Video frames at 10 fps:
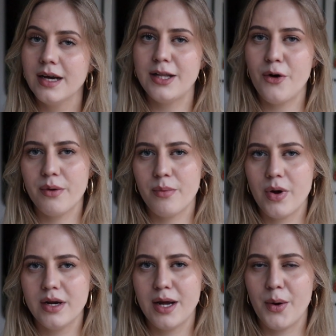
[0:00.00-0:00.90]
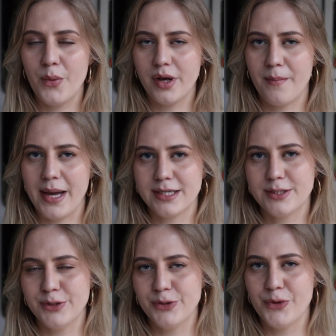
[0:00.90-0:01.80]
Hello everyone, welcome back
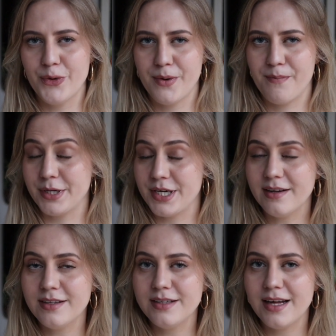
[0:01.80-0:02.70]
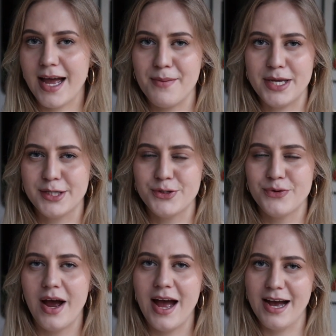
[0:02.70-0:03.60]
to my channel. Happy
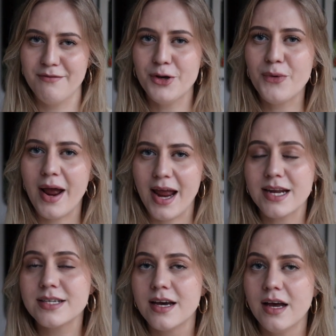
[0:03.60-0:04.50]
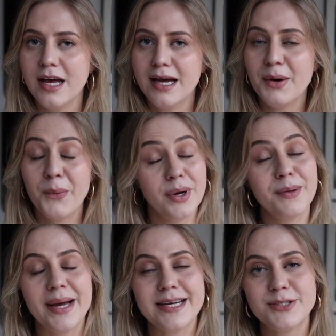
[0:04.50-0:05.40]
to have you and
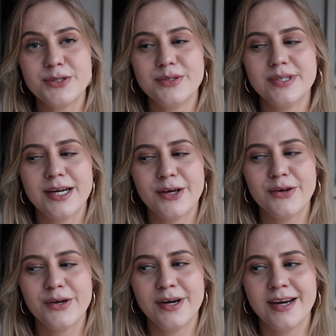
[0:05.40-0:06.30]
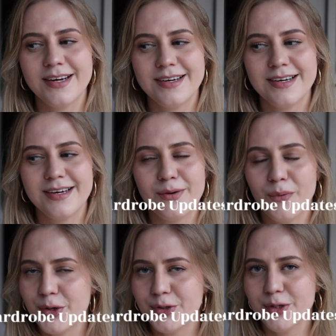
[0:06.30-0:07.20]
welcome back to another
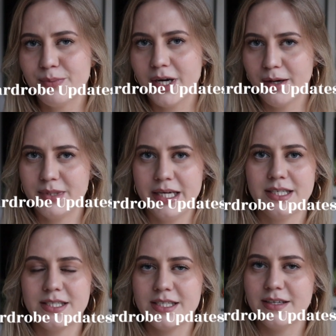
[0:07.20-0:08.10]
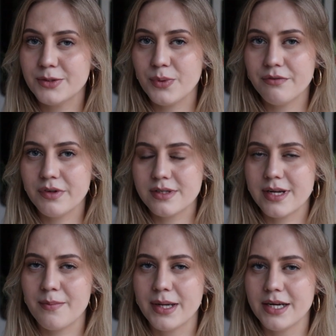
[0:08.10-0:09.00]
wardrobe updates. This one feels a
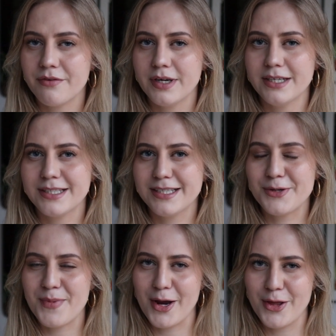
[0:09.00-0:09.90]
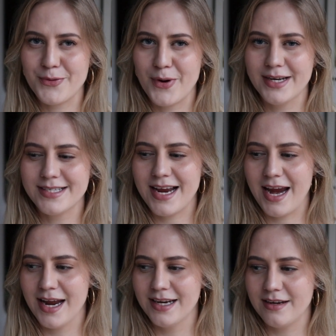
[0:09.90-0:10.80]
little bit different to my other ones,
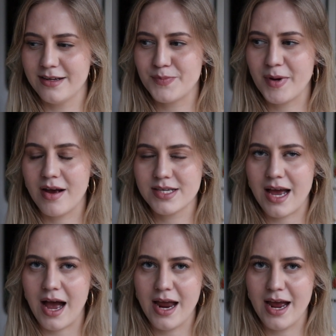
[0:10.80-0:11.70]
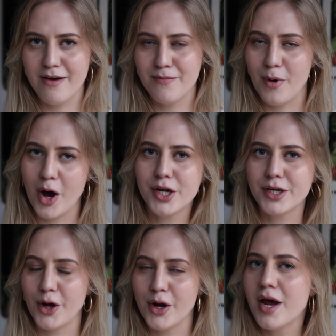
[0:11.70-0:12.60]
and it is because I have bought
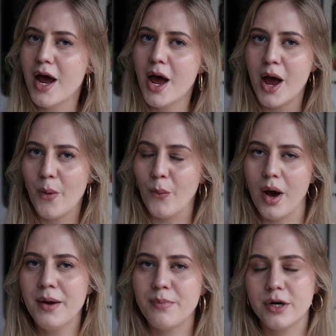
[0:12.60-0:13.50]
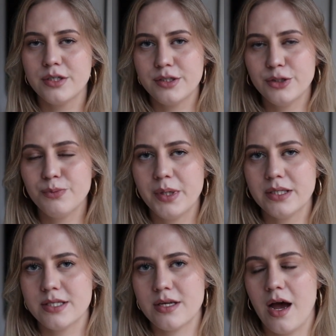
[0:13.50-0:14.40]
not one but two
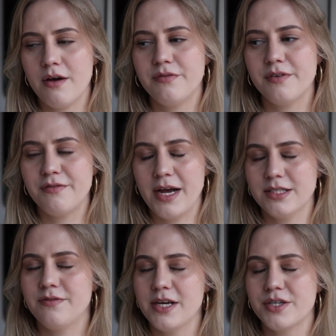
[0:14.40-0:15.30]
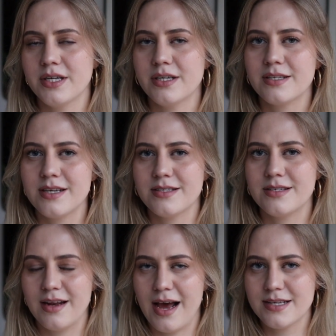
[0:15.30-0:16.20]
pieces of fast fashion since
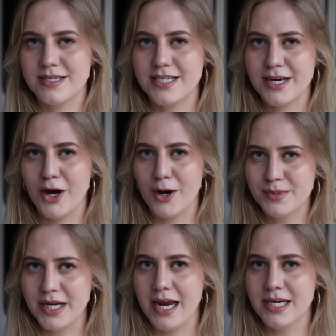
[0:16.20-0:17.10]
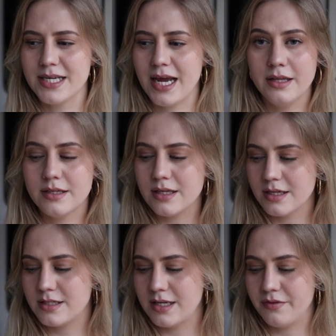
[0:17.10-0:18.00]
the last update. And this
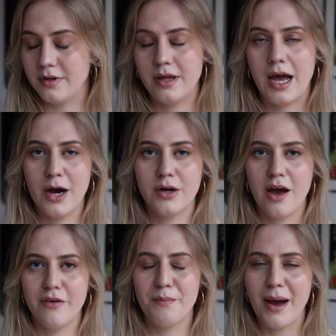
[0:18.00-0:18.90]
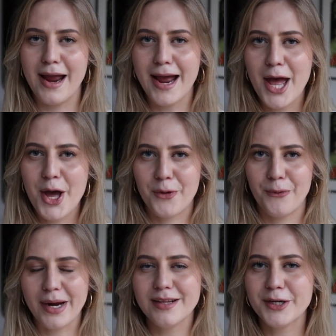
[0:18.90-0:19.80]
is definitely out of my
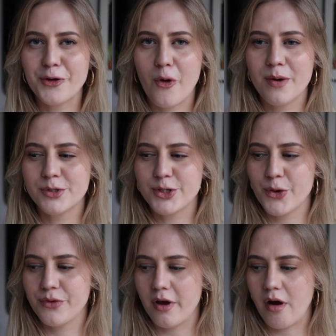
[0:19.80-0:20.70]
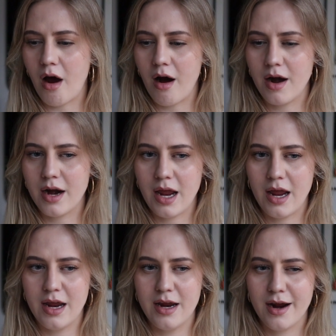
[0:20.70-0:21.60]
regular norm, so there are
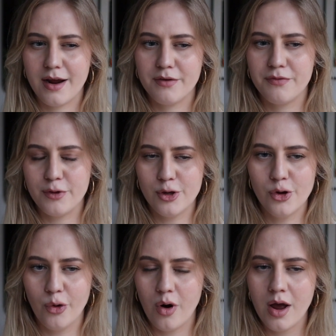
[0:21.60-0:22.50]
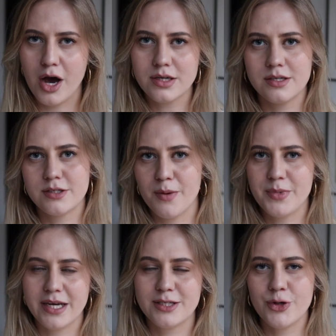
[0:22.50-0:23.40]
a few thoughts and
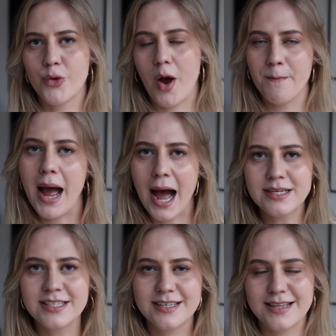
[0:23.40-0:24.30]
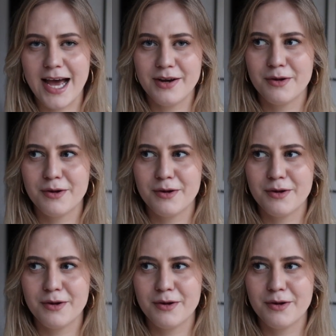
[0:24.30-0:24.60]
subjects to unpack that